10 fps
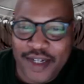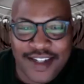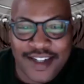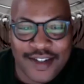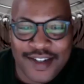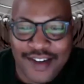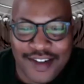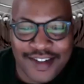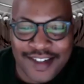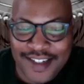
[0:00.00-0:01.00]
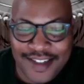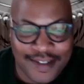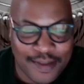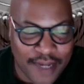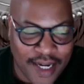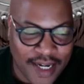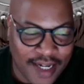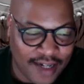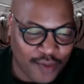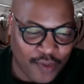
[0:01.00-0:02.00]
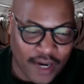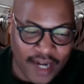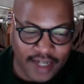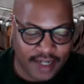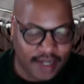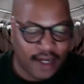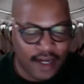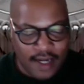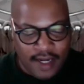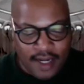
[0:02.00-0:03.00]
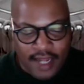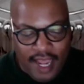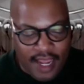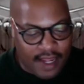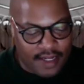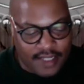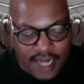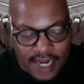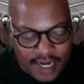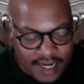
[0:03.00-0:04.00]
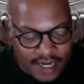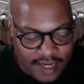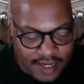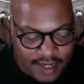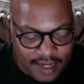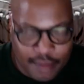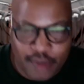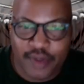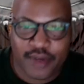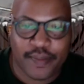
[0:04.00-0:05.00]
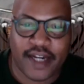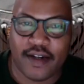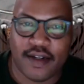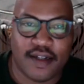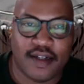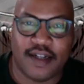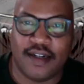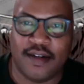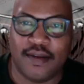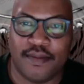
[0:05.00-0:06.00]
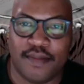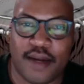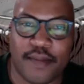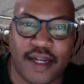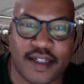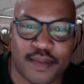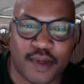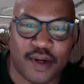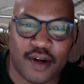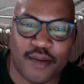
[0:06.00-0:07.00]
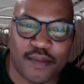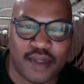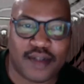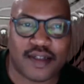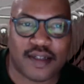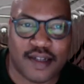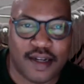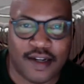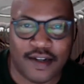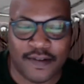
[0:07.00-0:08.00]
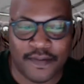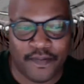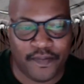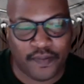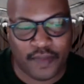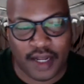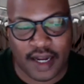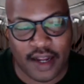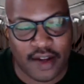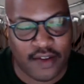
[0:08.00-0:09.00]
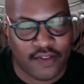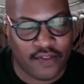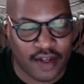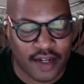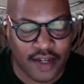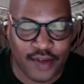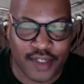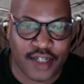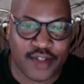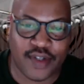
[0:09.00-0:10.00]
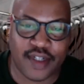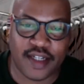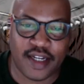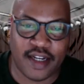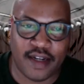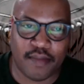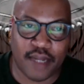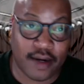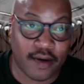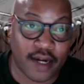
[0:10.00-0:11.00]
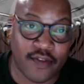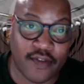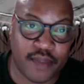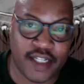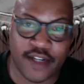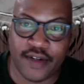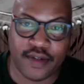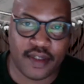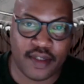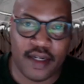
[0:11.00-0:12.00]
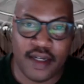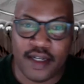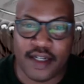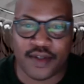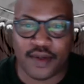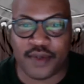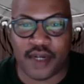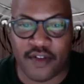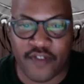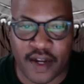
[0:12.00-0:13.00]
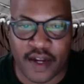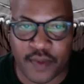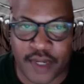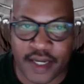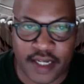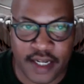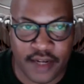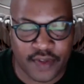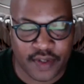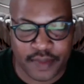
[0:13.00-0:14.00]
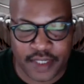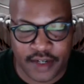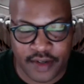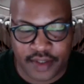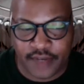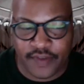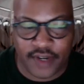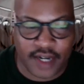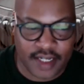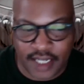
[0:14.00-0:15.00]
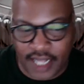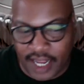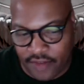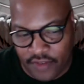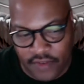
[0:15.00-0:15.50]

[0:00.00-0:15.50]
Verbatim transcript: Derrais Carter. Um, I write and I am a bookmaker. Um, I make small art books. Um, I have a huge interest in Black archival materials, and so I'm trying to find ways to give those materials different kinds of life.